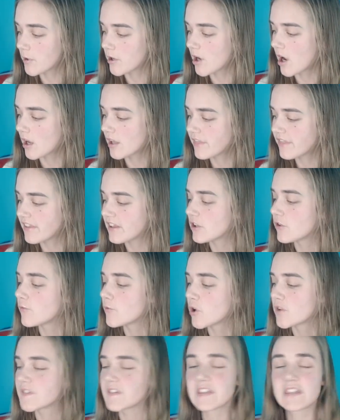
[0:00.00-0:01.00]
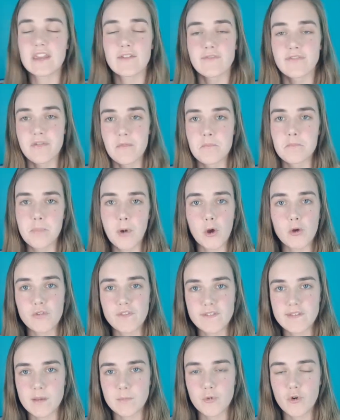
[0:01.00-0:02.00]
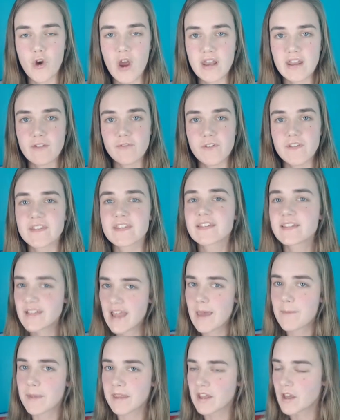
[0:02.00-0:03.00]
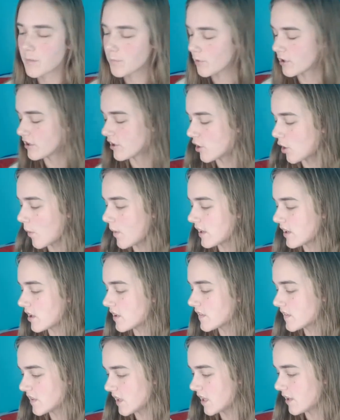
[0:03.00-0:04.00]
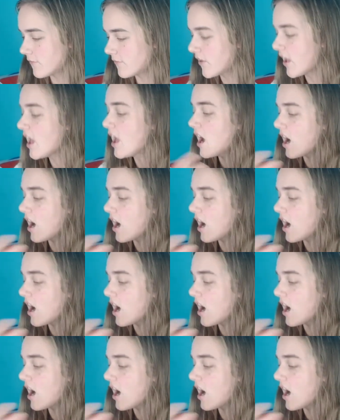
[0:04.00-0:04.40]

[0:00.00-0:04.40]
but I think you've got to give them both some credit for stepping up when the going got tough,